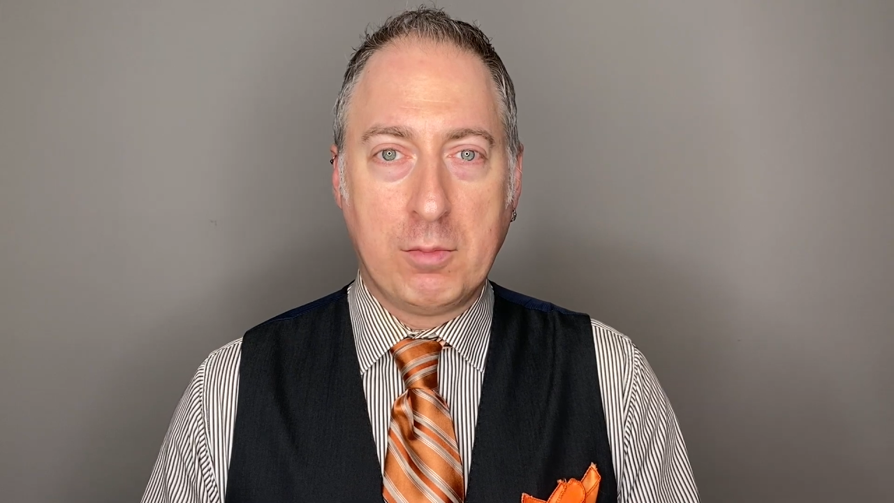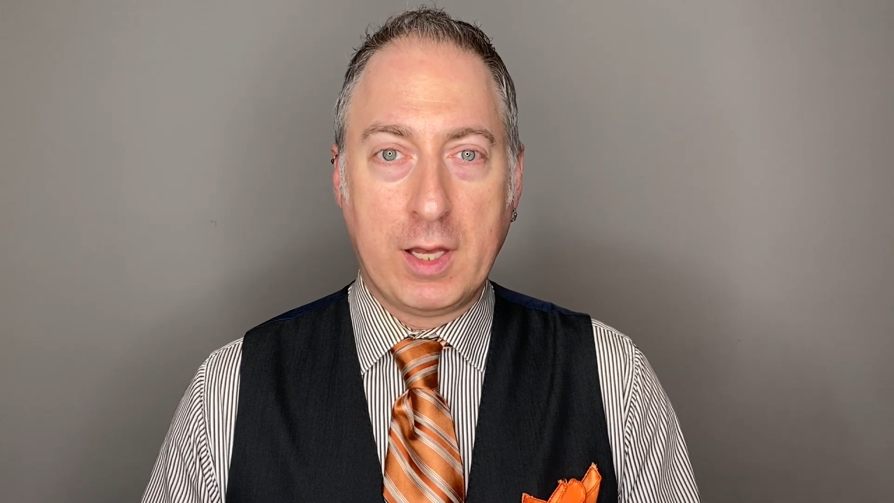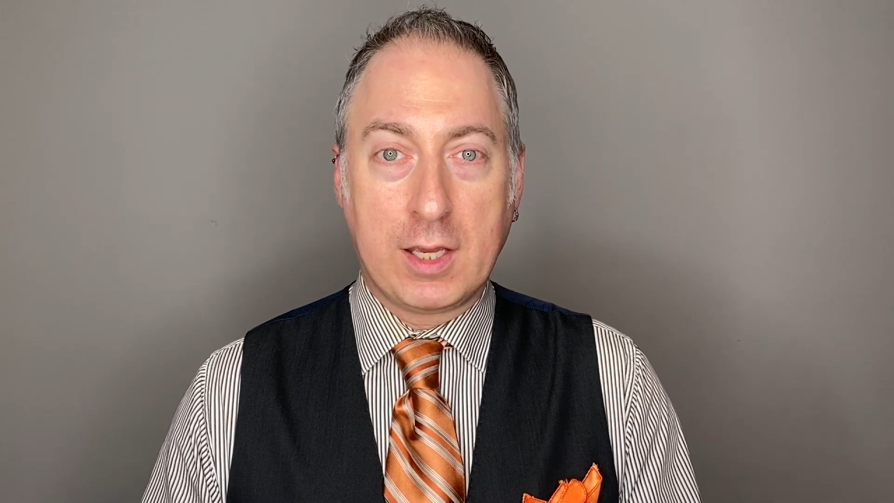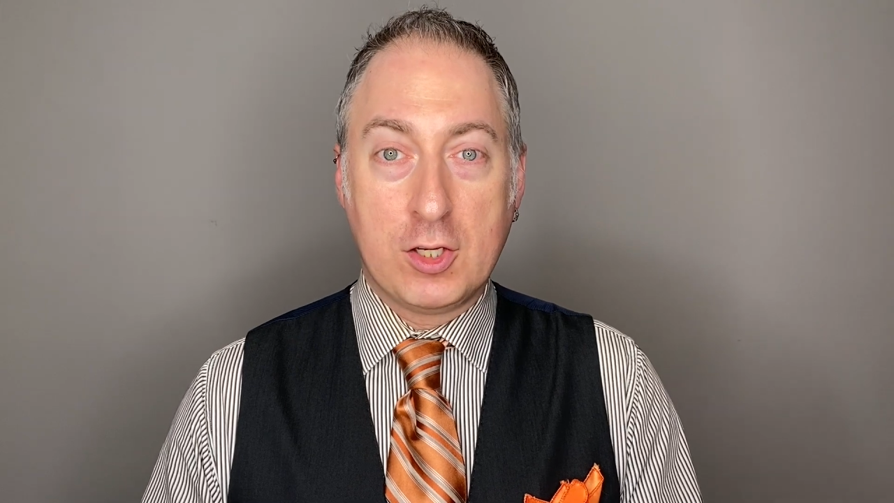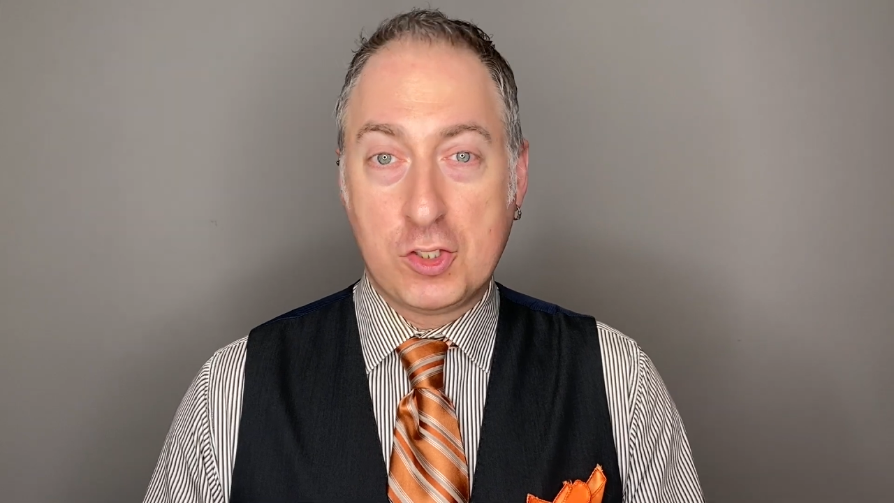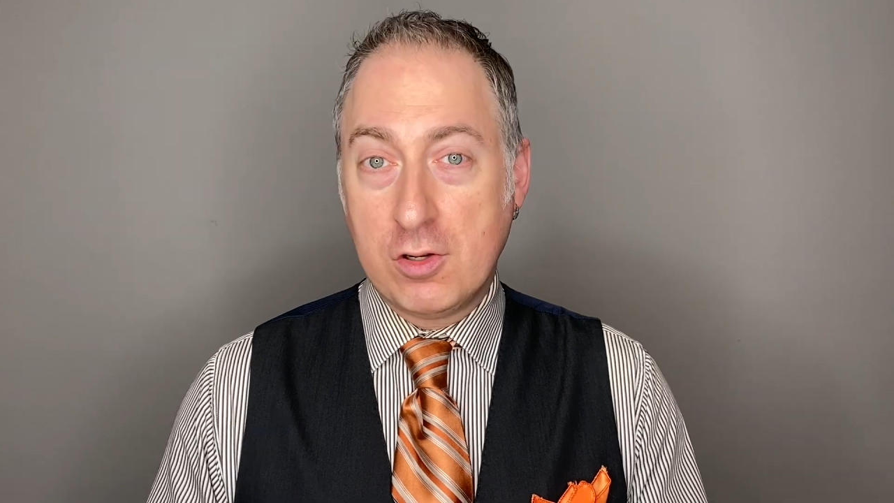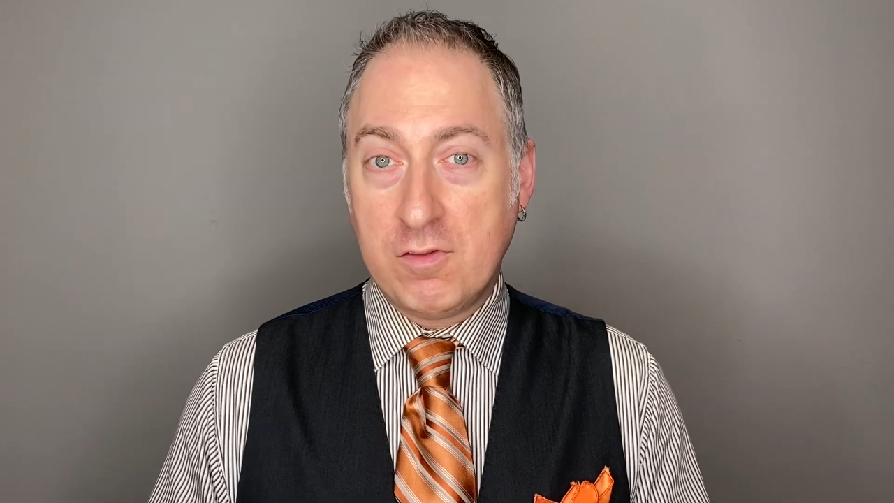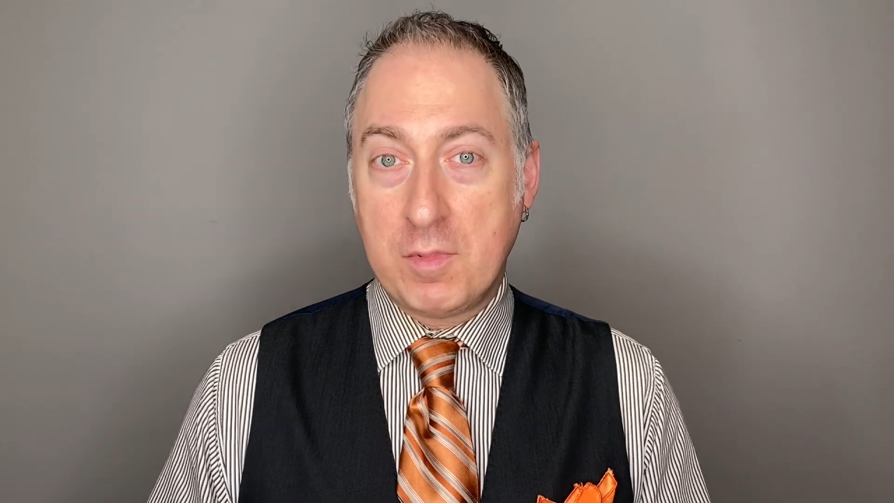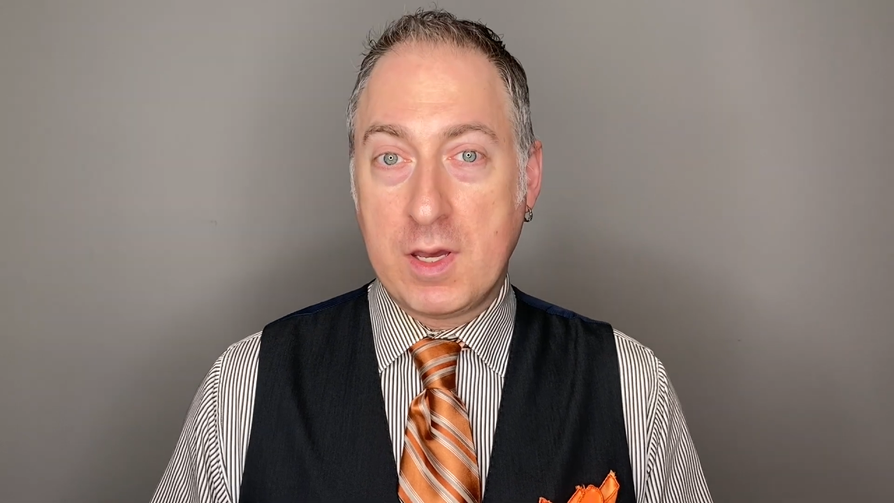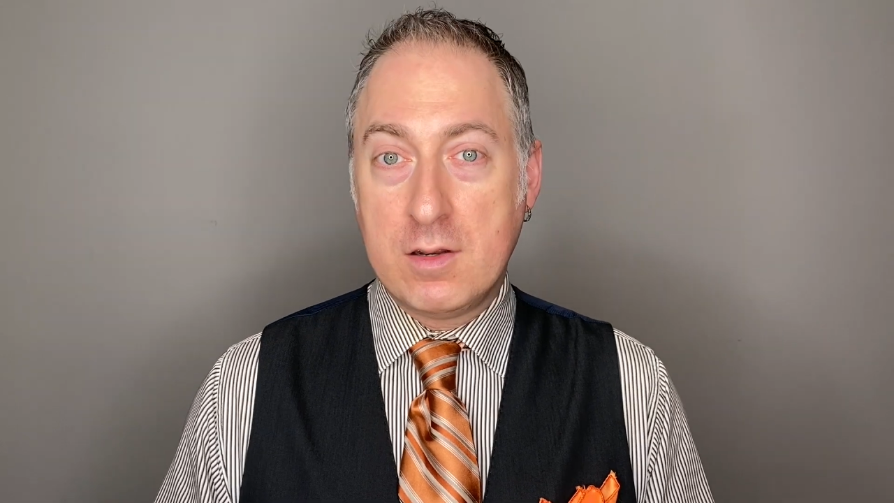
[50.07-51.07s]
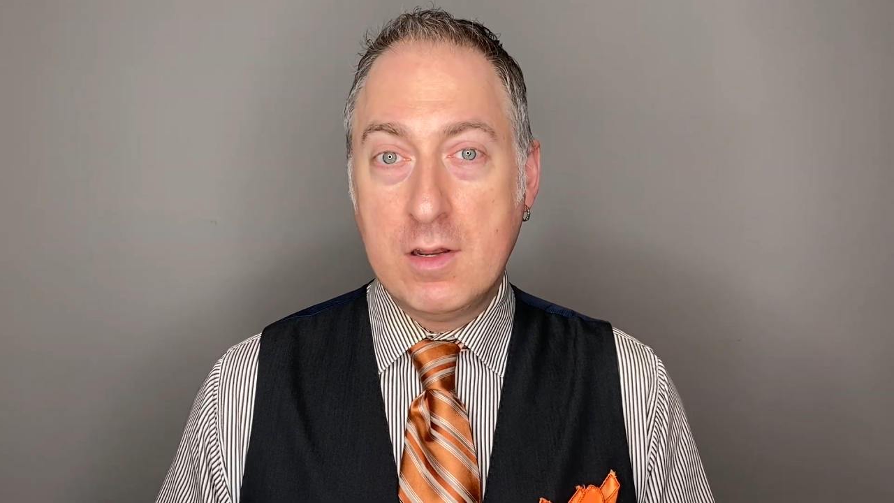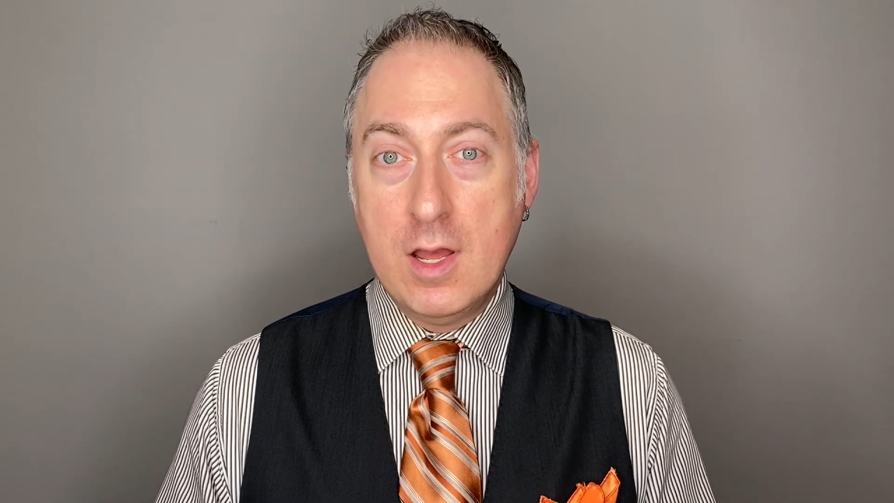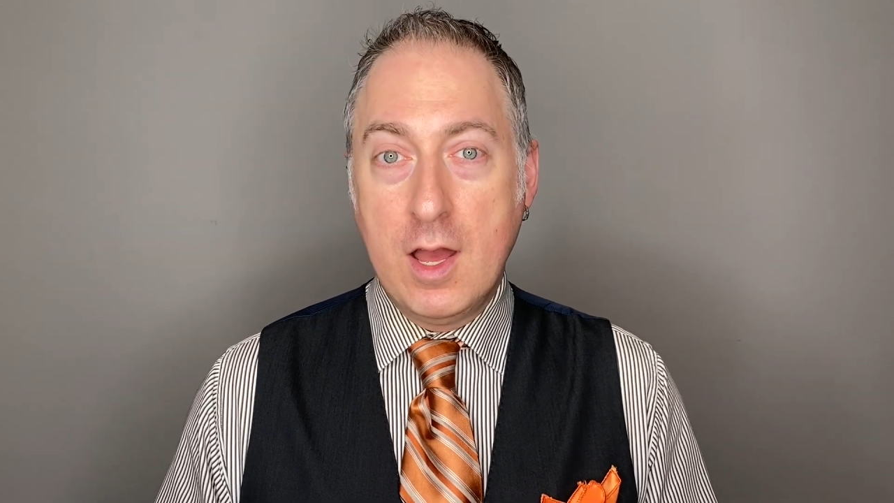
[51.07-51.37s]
like it should have been,